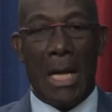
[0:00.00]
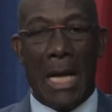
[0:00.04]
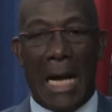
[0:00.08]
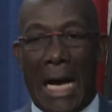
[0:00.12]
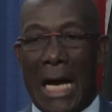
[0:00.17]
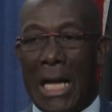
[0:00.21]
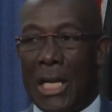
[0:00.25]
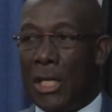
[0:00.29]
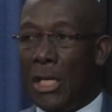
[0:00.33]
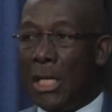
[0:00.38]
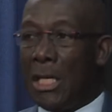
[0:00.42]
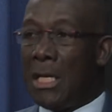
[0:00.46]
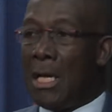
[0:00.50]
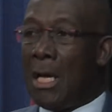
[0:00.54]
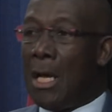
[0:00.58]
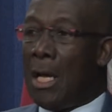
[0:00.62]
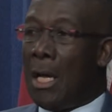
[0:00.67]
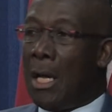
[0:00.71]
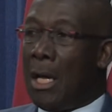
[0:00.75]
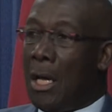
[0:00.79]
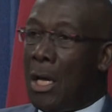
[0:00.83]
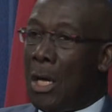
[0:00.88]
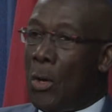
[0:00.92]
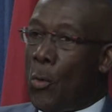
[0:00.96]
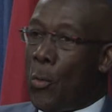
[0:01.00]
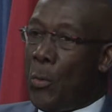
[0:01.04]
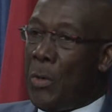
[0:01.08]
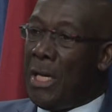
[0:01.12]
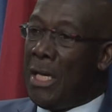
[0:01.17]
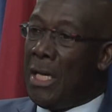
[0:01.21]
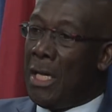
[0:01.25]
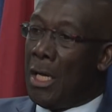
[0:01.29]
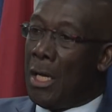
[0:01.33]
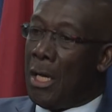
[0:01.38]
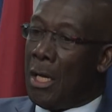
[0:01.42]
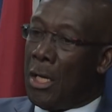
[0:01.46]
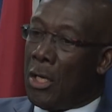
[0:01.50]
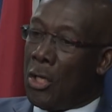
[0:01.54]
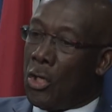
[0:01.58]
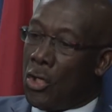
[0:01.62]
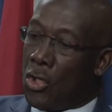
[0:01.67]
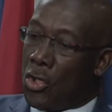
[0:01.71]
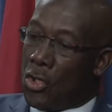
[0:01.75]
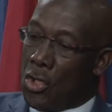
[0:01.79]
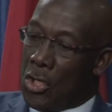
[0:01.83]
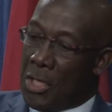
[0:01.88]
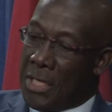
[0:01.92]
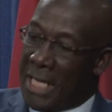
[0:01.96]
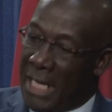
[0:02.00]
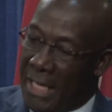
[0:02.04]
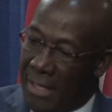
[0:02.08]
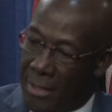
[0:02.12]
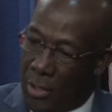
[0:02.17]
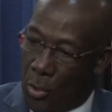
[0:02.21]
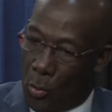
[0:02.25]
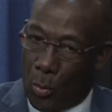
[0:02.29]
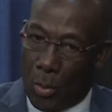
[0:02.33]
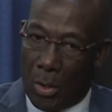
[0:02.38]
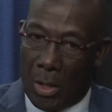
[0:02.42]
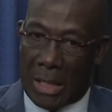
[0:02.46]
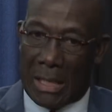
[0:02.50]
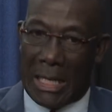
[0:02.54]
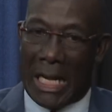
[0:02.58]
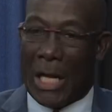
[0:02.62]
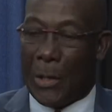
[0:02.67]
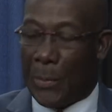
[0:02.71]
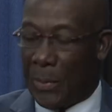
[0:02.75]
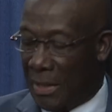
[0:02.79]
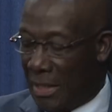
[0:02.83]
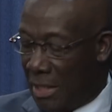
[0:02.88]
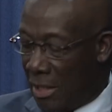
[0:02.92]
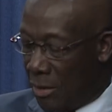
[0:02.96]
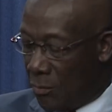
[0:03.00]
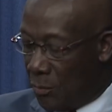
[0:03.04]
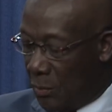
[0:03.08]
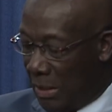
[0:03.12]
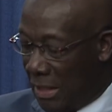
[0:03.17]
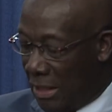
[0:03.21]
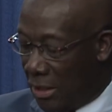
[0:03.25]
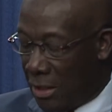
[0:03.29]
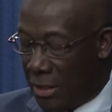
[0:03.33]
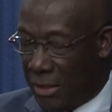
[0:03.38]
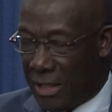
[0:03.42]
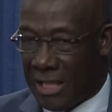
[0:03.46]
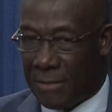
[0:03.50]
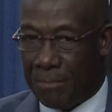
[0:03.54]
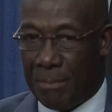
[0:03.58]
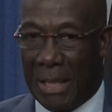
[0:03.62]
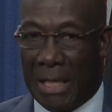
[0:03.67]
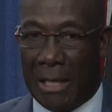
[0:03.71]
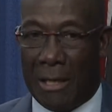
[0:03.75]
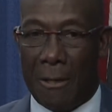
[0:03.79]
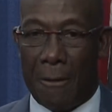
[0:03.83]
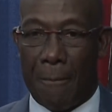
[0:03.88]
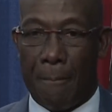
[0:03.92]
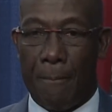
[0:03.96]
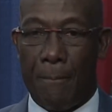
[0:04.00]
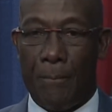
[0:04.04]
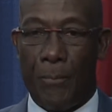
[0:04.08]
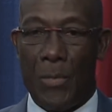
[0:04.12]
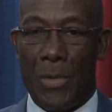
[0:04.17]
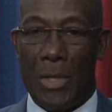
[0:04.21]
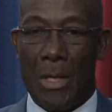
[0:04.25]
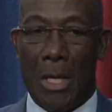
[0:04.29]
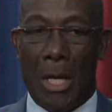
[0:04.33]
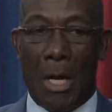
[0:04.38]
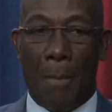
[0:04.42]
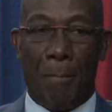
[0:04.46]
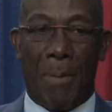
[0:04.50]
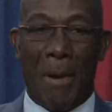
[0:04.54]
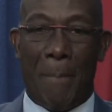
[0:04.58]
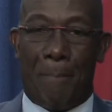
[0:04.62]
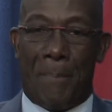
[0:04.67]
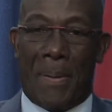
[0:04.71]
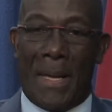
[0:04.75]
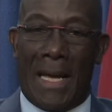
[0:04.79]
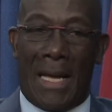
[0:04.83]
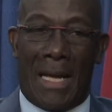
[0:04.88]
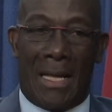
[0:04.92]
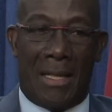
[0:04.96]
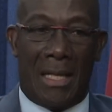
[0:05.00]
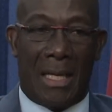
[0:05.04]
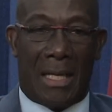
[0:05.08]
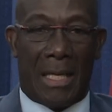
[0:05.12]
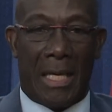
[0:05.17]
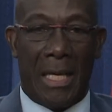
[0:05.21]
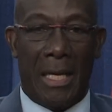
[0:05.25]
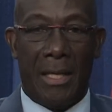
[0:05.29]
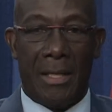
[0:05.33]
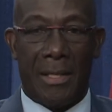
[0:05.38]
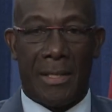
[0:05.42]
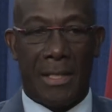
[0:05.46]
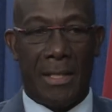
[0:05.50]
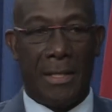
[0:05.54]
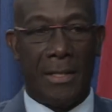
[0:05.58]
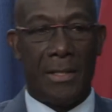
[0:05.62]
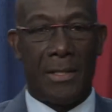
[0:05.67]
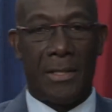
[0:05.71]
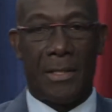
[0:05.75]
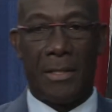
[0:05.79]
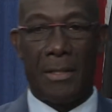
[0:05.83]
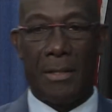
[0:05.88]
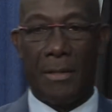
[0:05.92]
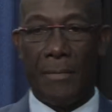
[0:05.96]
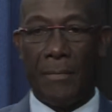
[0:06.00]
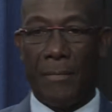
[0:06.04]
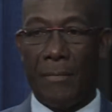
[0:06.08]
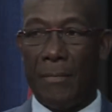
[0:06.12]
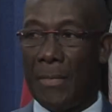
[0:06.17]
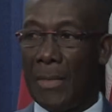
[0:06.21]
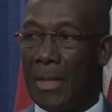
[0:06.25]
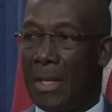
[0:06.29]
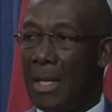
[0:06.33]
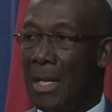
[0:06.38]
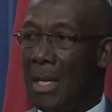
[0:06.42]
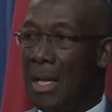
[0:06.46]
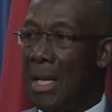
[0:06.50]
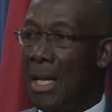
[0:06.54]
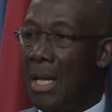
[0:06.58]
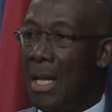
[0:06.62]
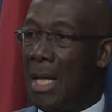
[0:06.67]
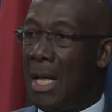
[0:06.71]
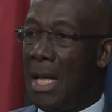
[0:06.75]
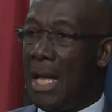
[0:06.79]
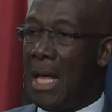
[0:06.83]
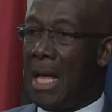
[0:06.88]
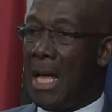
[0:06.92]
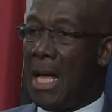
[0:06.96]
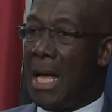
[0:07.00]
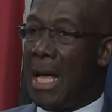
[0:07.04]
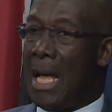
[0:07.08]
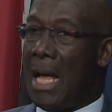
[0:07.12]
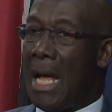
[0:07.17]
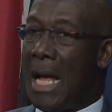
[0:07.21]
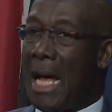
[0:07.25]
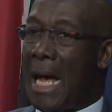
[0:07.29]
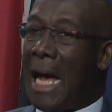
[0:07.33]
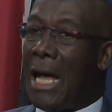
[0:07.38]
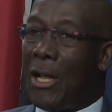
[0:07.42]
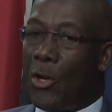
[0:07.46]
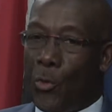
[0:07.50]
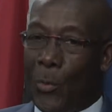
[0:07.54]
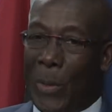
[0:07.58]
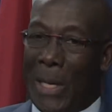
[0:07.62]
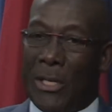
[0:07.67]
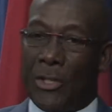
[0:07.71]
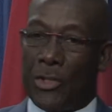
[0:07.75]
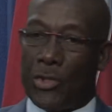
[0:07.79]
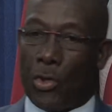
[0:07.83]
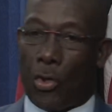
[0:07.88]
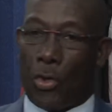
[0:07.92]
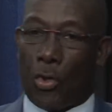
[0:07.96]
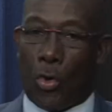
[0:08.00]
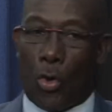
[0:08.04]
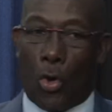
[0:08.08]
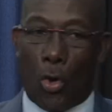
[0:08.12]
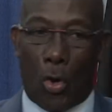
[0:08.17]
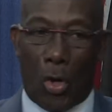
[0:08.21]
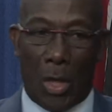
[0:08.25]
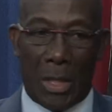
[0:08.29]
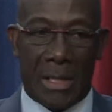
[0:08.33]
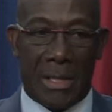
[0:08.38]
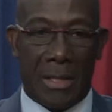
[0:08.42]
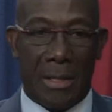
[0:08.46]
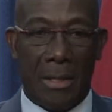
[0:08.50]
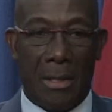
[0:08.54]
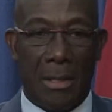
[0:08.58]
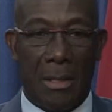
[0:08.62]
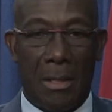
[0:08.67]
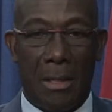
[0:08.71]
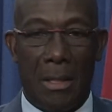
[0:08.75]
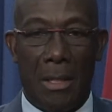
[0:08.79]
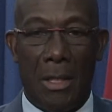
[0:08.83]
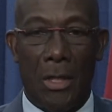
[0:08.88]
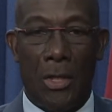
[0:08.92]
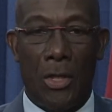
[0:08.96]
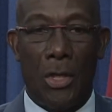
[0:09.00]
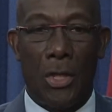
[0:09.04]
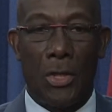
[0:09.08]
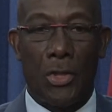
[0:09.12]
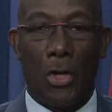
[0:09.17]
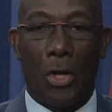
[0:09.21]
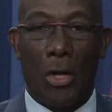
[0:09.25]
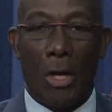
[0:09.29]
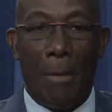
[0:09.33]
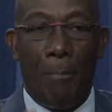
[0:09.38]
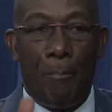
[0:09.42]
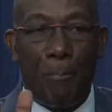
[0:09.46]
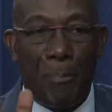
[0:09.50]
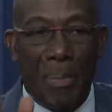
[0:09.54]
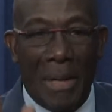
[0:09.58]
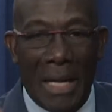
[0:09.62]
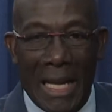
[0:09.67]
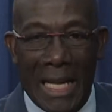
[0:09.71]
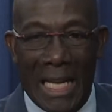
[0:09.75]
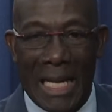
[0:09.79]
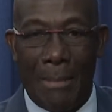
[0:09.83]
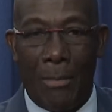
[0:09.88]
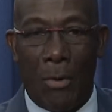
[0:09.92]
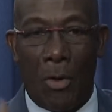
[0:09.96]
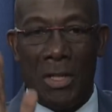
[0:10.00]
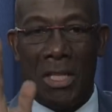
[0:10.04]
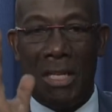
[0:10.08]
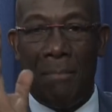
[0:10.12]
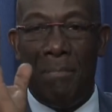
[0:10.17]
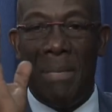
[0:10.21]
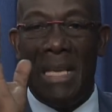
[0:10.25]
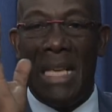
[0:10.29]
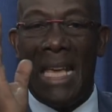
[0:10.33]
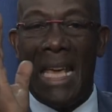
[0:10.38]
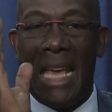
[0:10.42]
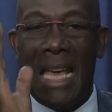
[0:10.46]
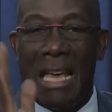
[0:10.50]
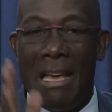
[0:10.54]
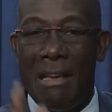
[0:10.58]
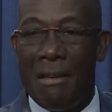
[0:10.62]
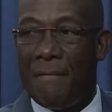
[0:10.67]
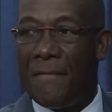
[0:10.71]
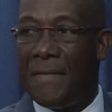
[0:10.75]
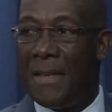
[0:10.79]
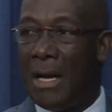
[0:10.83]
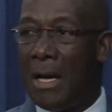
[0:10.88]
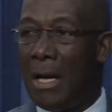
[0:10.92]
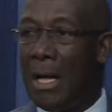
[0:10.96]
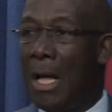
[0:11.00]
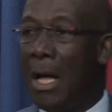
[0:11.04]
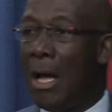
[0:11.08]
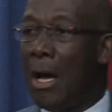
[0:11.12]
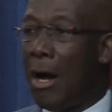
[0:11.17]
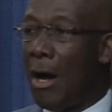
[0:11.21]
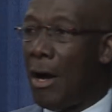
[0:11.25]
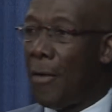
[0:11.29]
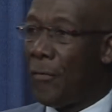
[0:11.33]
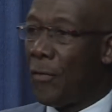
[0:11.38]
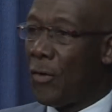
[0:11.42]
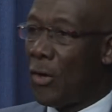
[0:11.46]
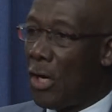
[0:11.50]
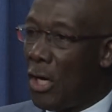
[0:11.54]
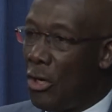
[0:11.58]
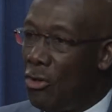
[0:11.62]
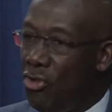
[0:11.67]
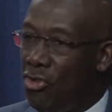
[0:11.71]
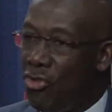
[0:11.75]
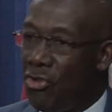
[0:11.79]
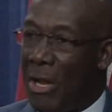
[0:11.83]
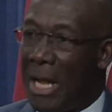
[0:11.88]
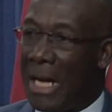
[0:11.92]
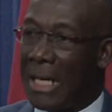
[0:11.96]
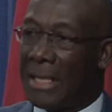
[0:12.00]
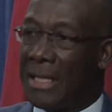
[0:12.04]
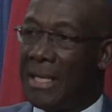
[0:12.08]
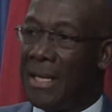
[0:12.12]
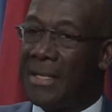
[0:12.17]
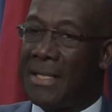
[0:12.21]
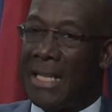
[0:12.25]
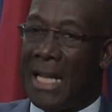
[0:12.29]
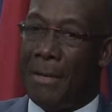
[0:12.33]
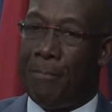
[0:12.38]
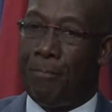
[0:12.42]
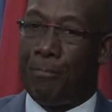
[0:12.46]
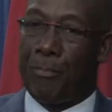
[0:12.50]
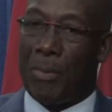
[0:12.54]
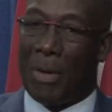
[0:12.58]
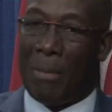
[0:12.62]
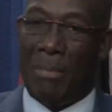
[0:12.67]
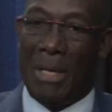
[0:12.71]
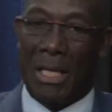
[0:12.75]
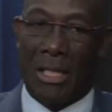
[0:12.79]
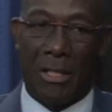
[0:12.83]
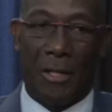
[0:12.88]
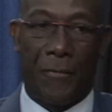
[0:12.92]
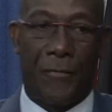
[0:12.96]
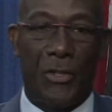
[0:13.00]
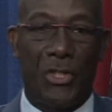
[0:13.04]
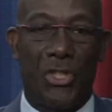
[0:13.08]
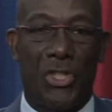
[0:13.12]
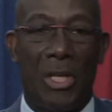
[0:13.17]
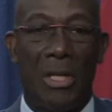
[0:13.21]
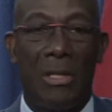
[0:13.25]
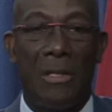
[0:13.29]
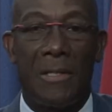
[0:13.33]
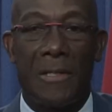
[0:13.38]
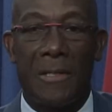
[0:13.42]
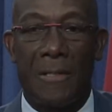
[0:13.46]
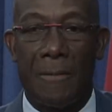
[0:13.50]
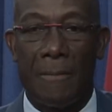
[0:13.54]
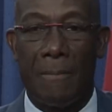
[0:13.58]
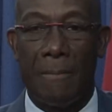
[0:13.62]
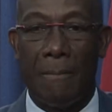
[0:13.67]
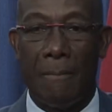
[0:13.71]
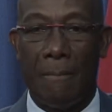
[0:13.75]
And we did the work like we did on this bill, prepared the cases, and went to court to complain about the behavior of contractors and public officials.